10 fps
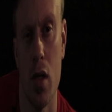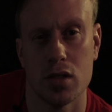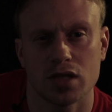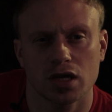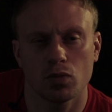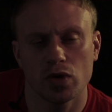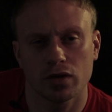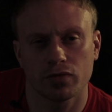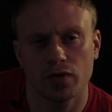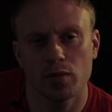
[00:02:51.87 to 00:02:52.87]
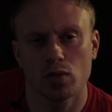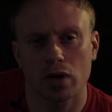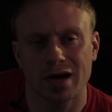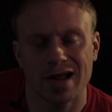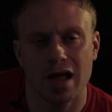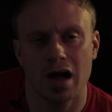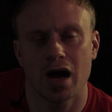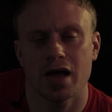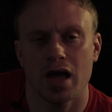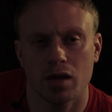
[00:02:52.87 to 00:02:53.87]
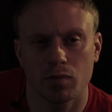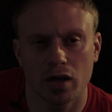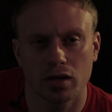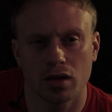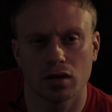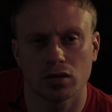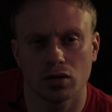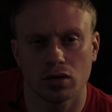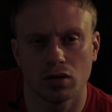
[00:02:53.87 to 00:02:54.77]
Second week of February, I had my